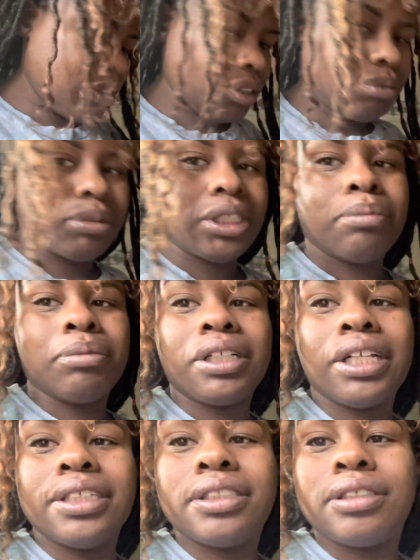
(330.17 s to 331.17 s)
I'll take my
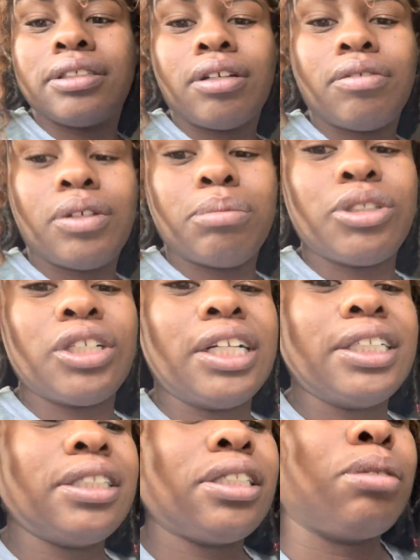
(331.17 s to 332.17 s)
glasses off. I'm gonna try to
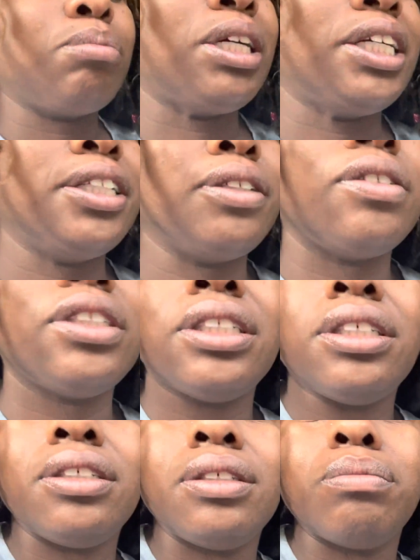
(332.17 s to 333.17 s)
get some more
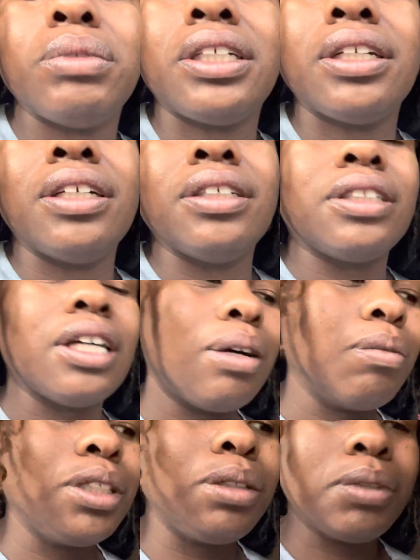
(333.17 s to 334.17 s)
energy because I
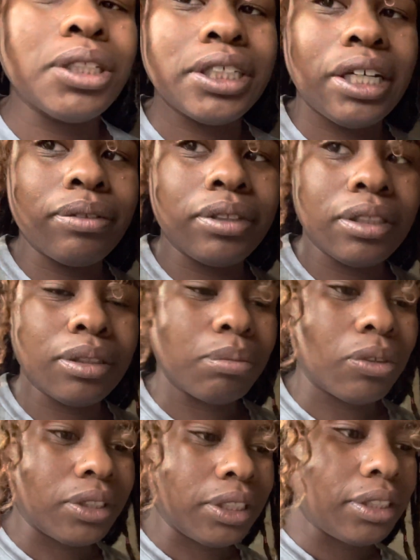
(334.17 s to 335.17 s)
want to work out this
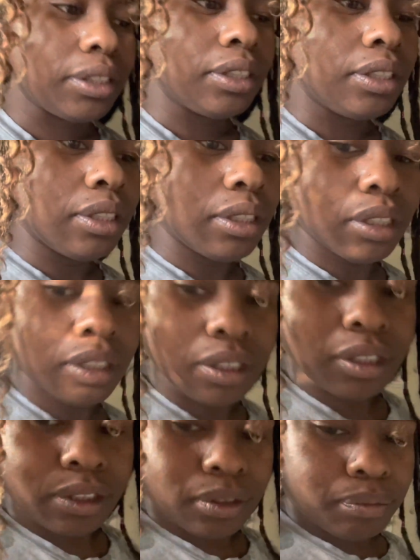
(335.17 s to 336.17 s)
morning.
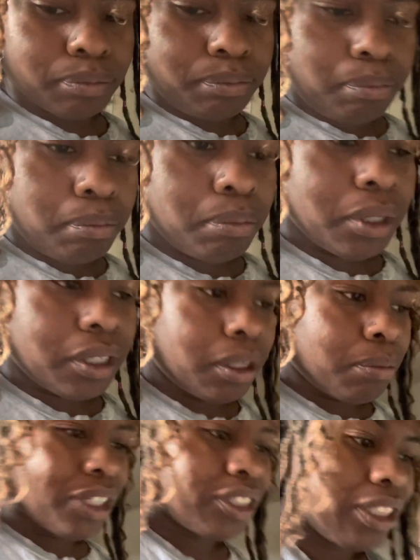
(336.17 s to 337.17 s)
But I'm
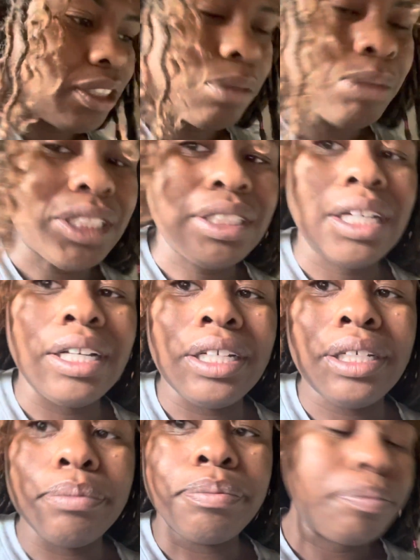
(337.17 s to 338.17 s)
about to enter my
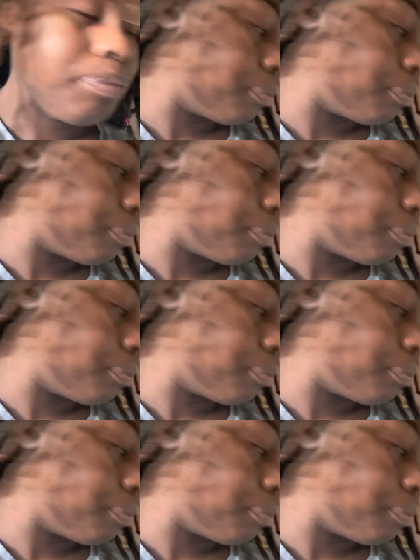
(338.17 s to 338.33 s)
time.